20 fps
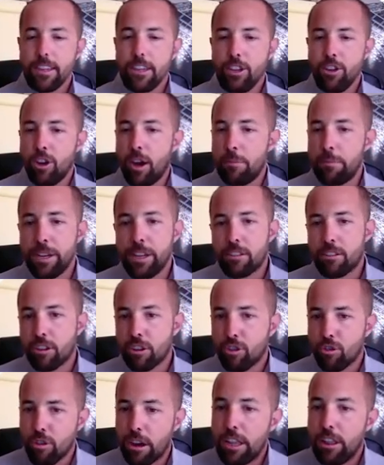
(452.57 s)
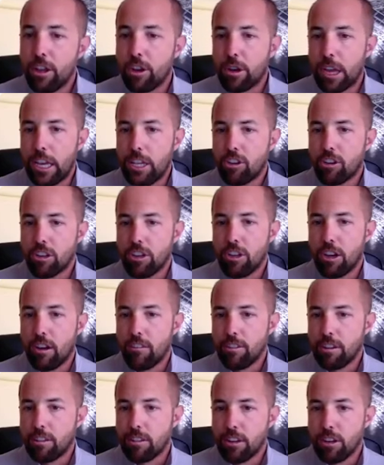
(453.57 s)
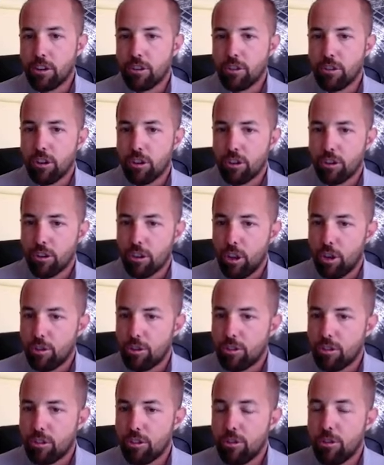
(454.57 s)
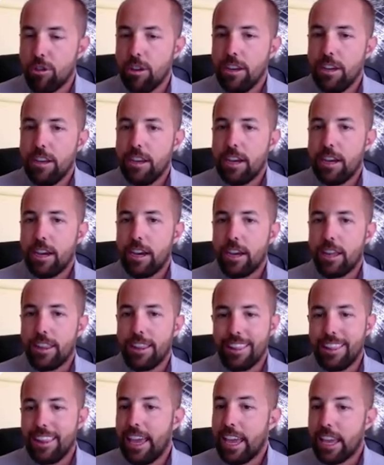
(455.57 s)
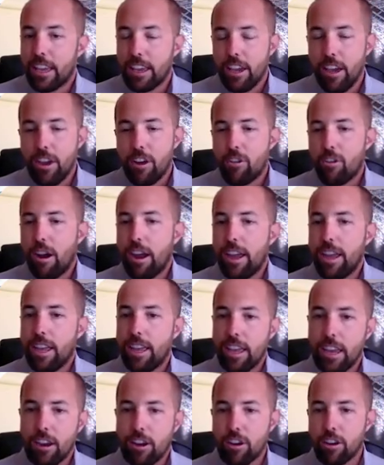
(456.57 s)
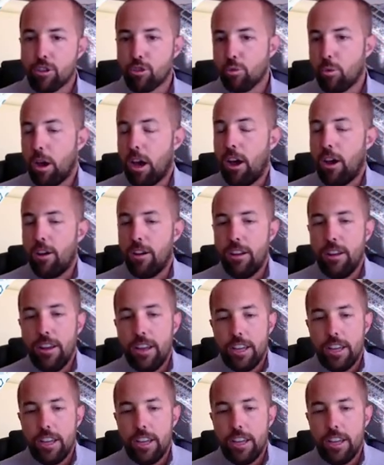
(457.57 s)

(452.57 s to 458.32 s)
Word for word: you know, I mean, it's a great location. Obviously, you're, you're close to uh, the lake right here as well.